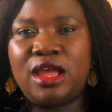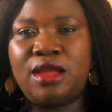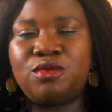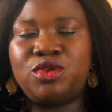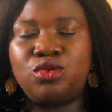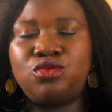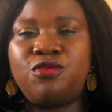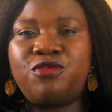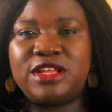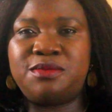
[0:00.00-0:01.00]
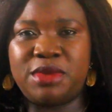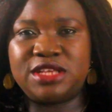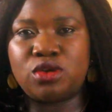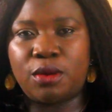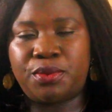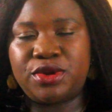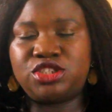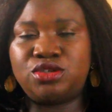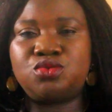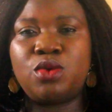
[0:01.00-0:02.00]
we don't do faith-based
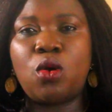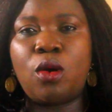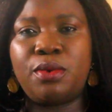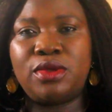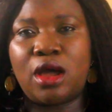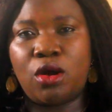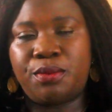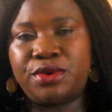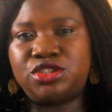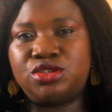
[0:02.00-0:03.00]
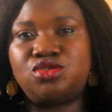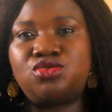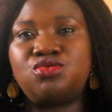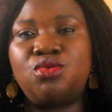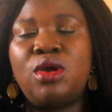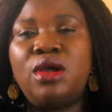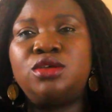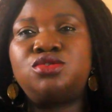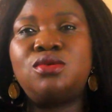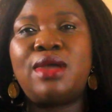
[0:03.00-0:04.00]
operations. We open our operations to
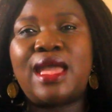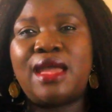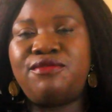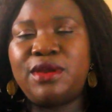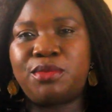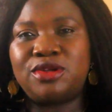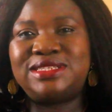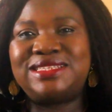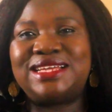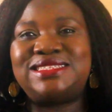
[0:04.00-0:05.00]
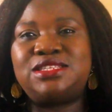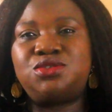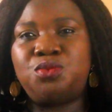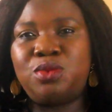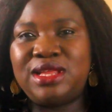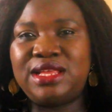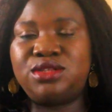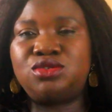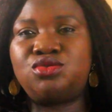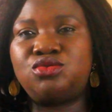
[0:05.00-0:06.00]
everybody that is
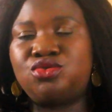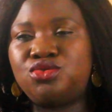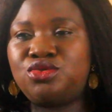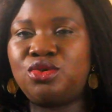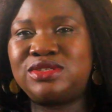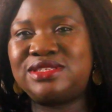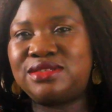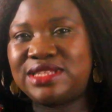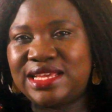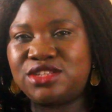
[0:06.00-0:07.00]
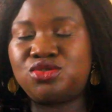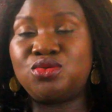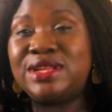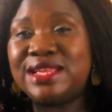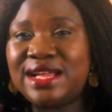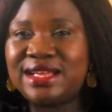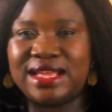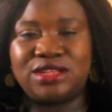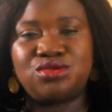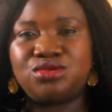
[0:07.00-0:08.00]
willing to do those things, to learn
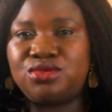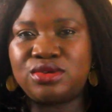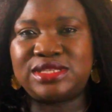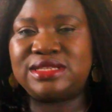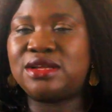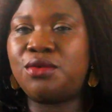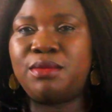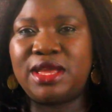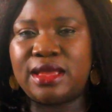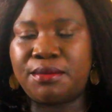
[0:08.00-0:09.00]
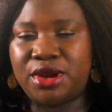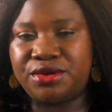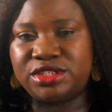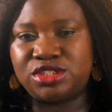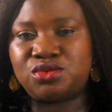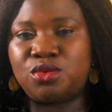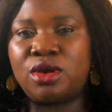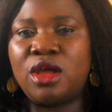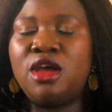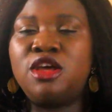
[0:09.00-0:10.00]
and to do those things that will make their marriages work.
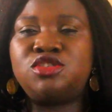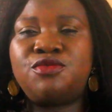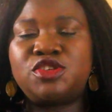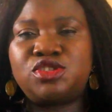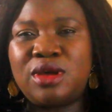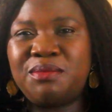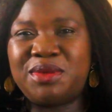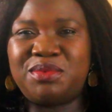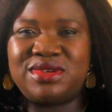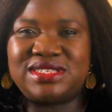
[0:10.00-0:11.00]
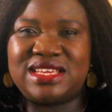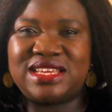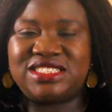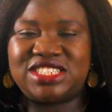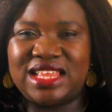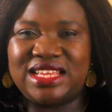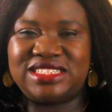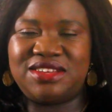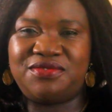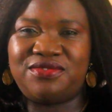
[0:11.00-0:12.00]
So for some people it's a challenge.
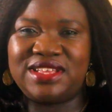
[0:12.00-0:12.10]
They feel